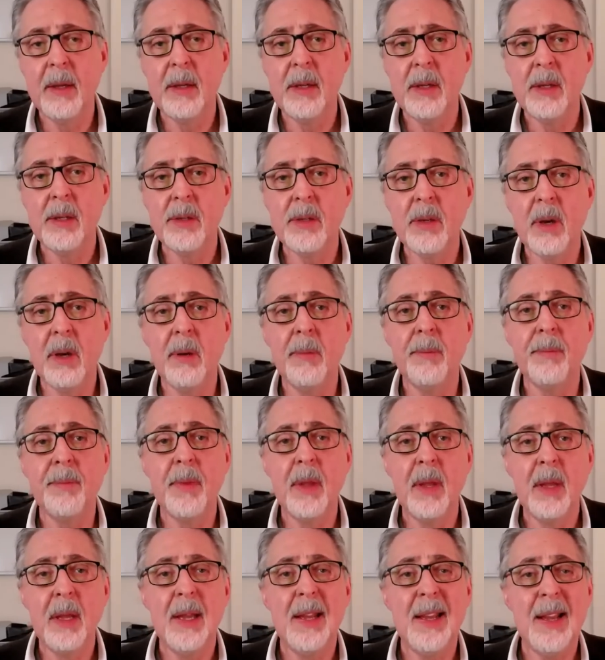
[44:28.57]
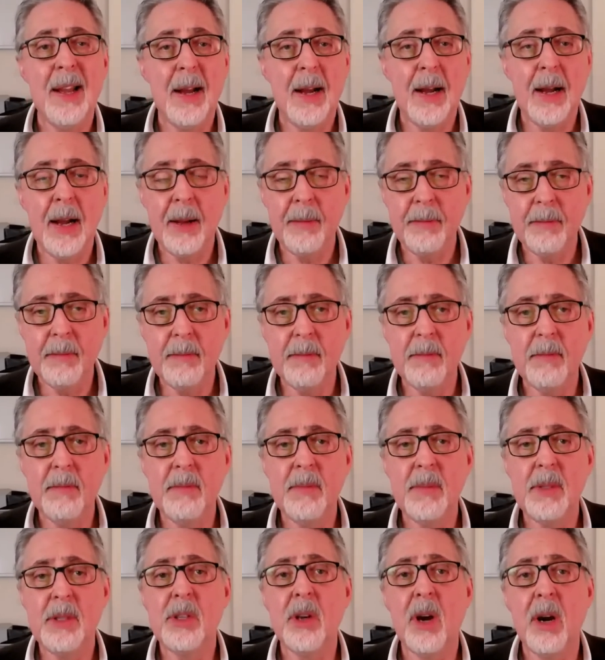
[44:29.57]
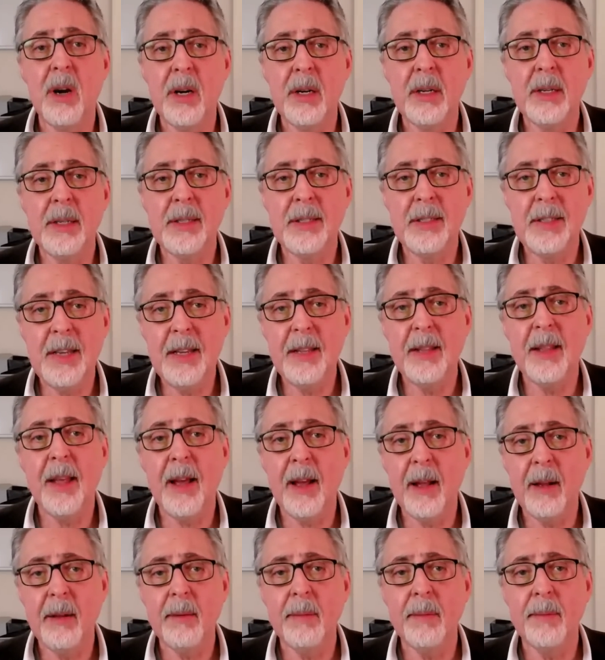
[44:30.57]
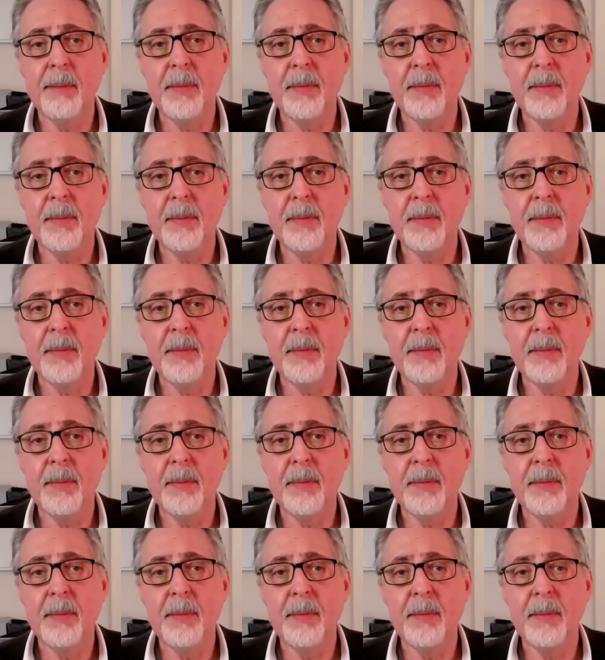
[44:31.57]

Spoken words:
So I'm sorry to see that.